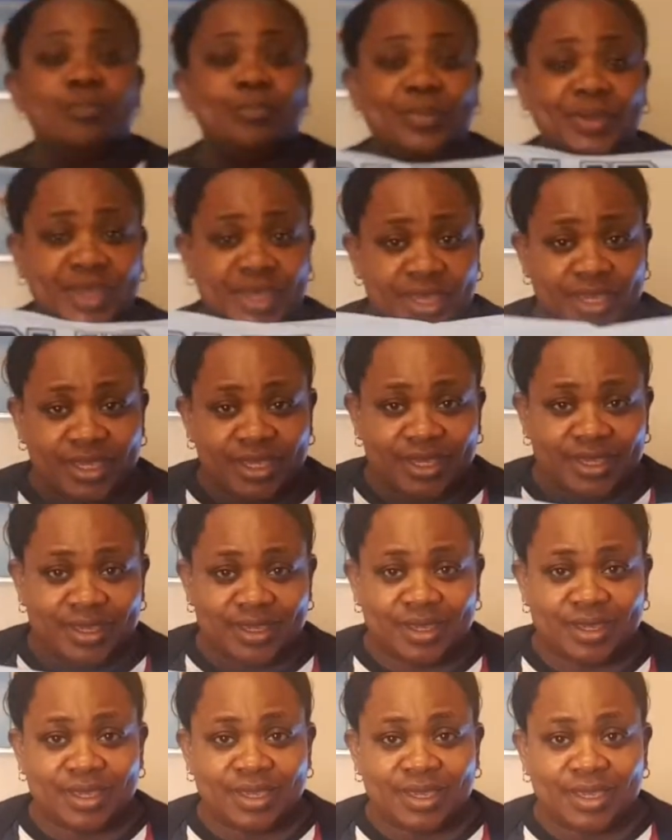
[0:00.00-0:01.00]
big,
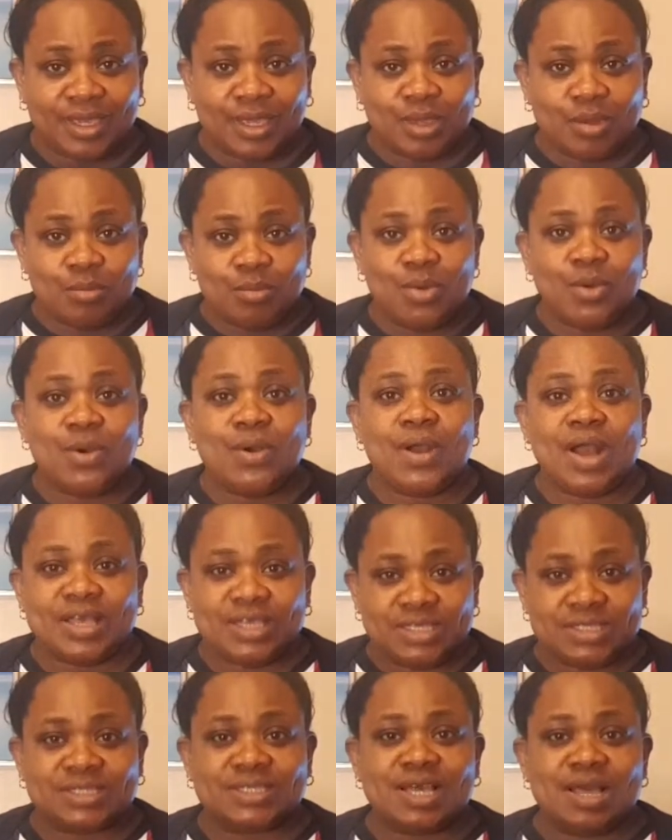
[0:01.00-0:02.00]
but
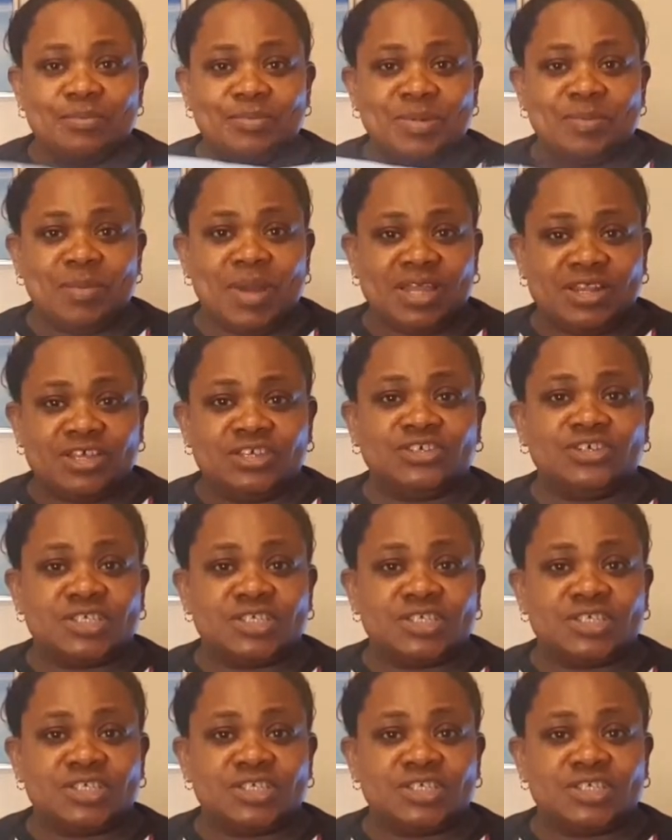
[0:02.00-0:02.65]
it can be managed.